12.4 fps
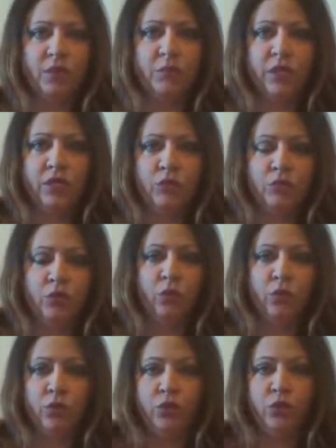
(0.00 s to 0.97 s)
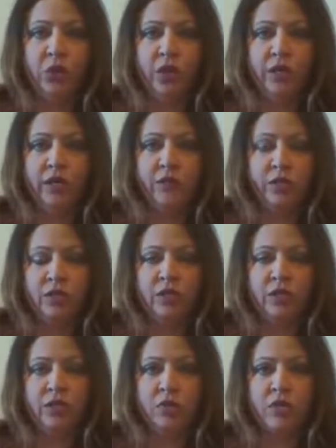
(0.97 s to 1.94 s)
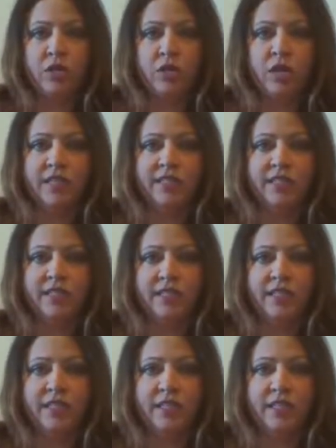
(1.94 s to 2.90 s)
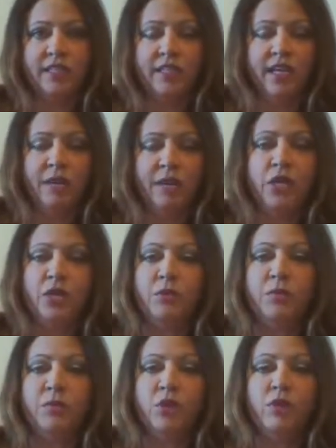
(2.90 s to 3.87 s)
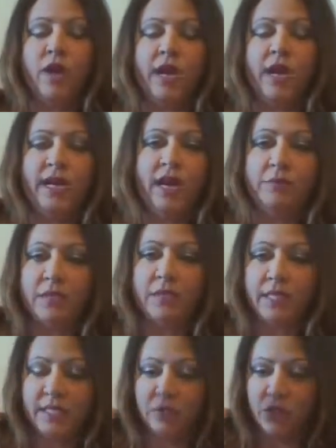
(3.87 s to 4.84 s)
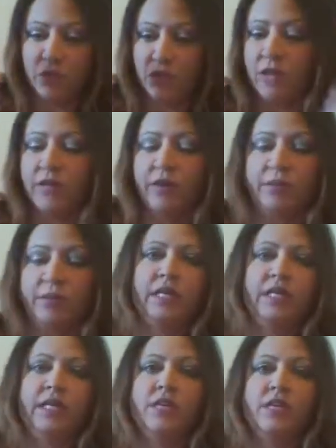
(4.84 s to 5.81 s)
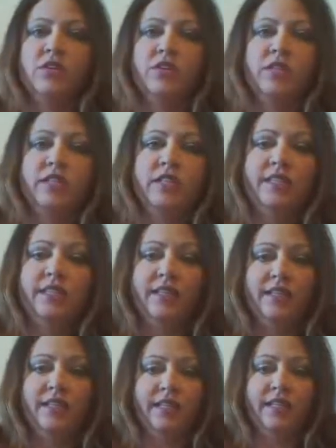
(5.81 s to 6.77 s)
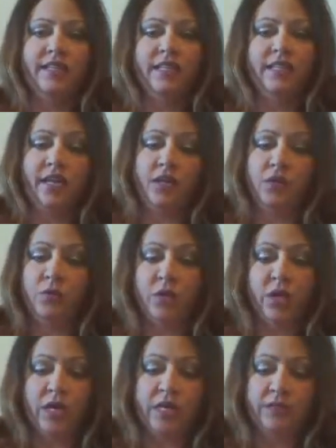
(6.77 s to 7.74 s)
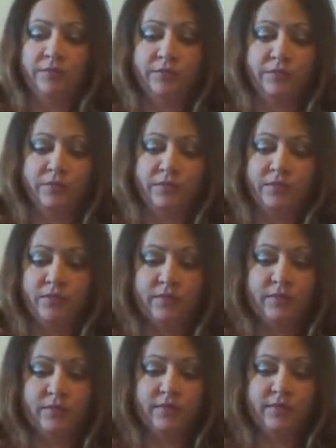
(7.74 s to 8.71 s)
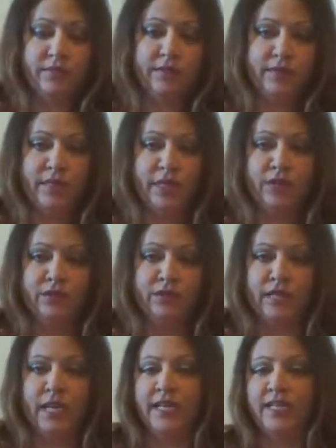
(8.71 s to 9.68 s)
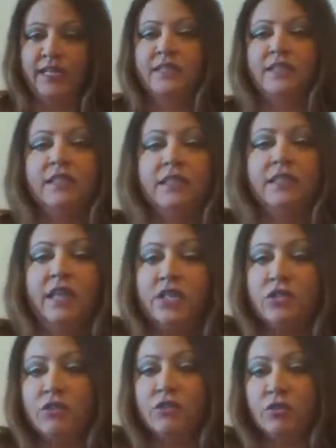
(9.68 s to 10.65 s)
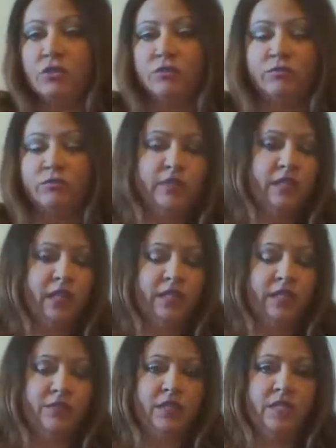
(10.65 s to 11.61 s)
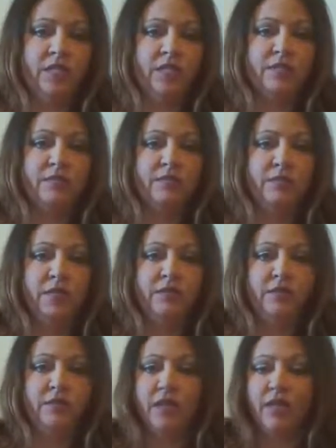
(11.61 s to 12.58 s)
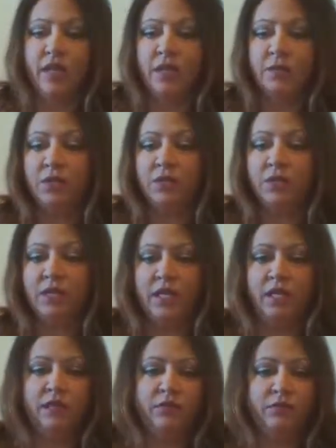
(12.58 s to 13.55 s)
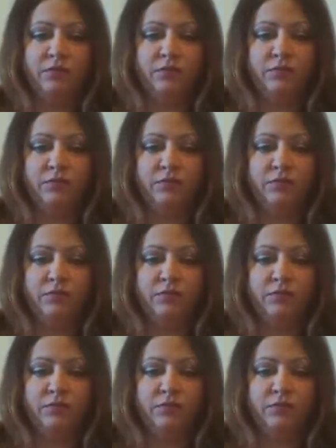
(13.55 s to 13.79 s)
But you know who you are and what you need to work on. I'm not going to poke your eye out because I'm sure I've got a plank here that I got to work on. You know, I I struggle with lots of things, but I'm here today